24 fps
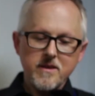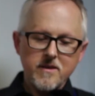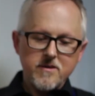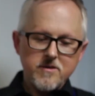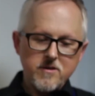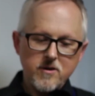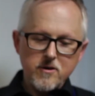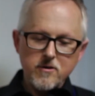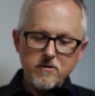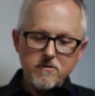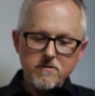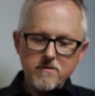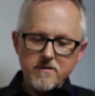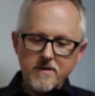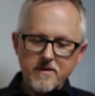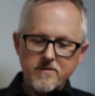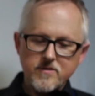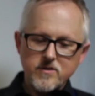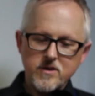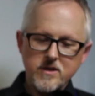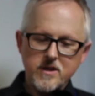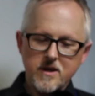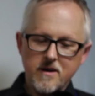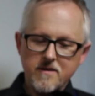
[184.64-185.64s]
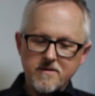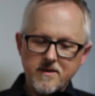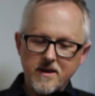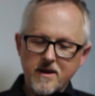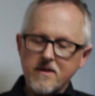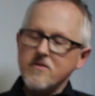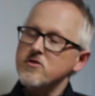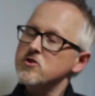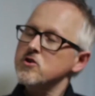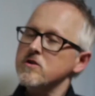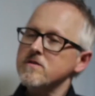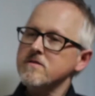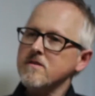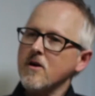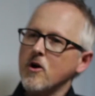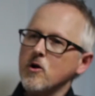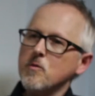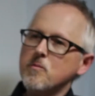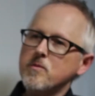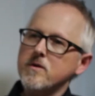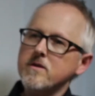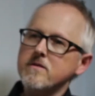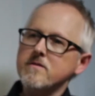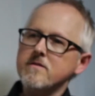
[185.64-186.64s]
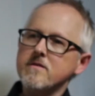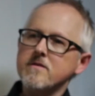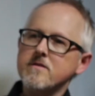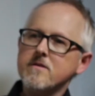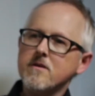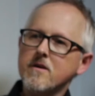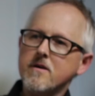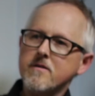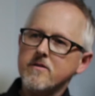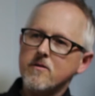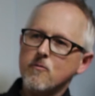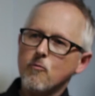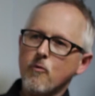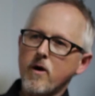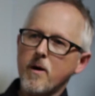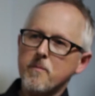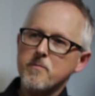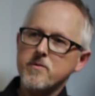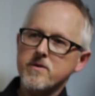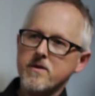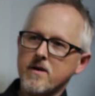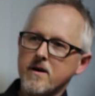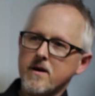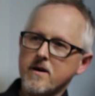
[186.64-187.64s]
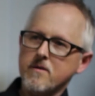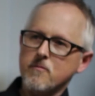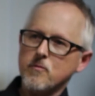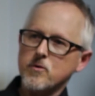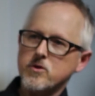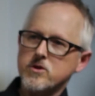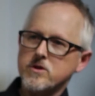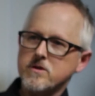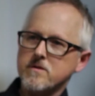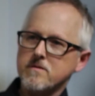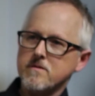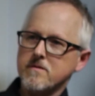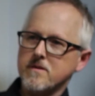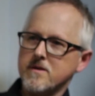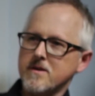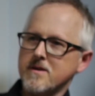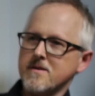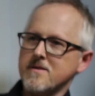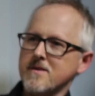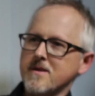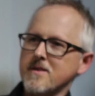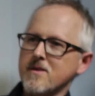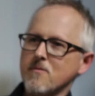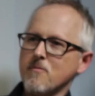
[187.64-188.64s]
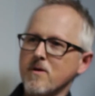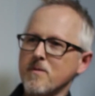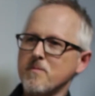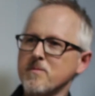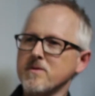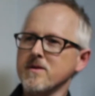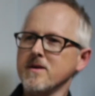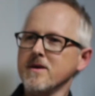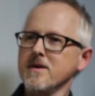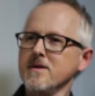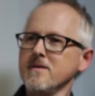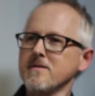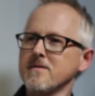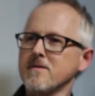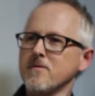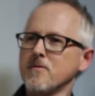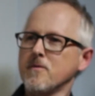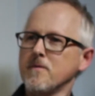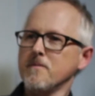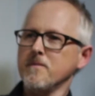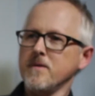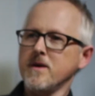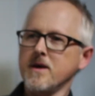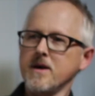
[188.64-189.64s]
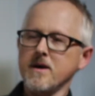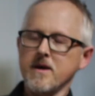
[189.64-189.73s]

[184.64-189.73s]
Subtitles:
school is, say it's just open. It's got the website, which can I say the website? Or yeah,